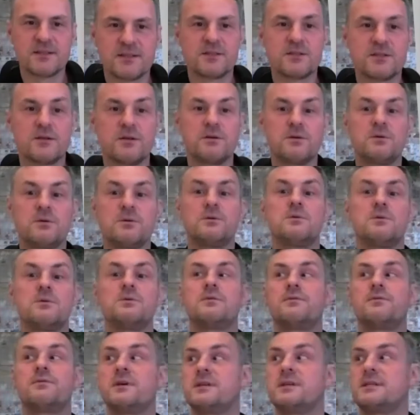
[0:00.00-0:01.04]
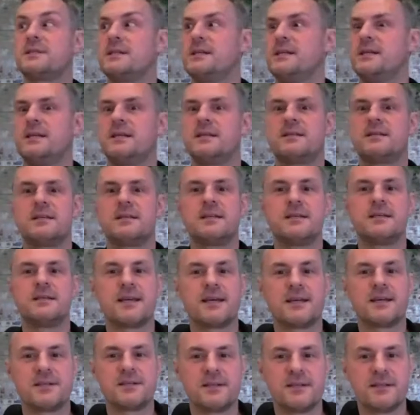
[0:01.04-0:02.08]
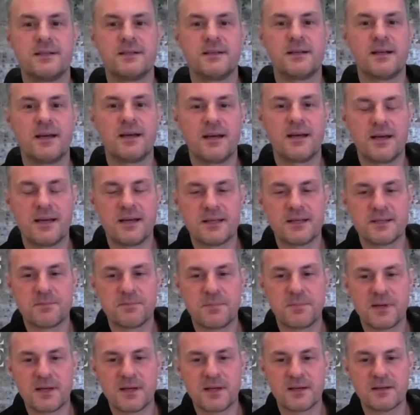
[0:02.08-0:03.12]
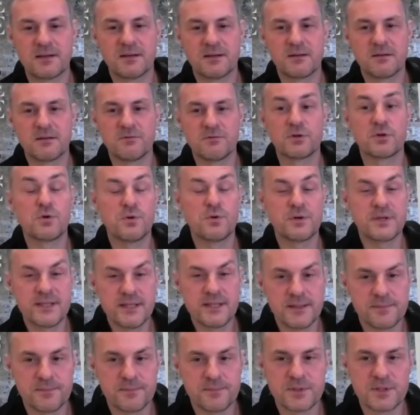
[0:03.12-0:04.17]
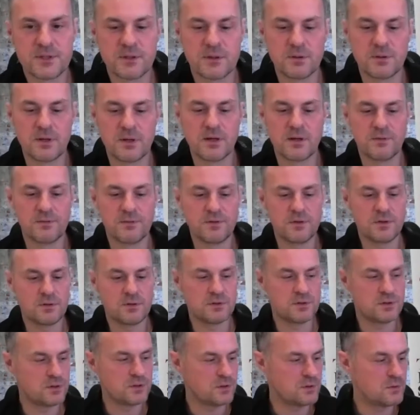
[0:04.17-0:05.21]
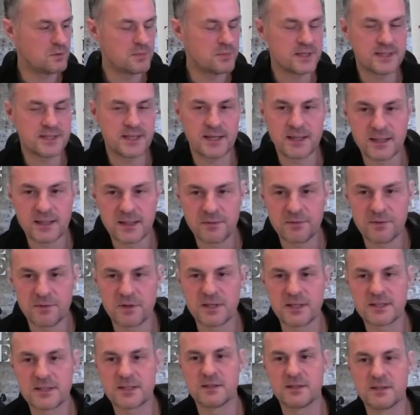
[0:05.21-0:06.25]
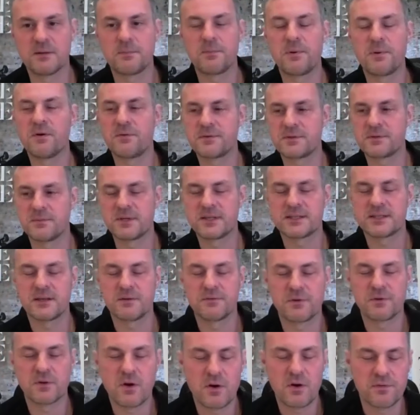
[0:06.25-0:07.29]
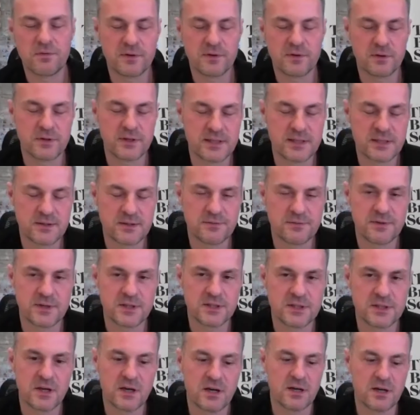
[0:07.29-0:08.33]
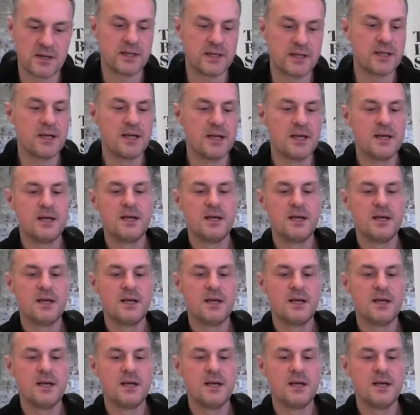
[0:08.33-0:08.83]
So firstly, the session is being recorded. So if you do miss any, if you need to nip off to make yourself a coffee or you need to finish early,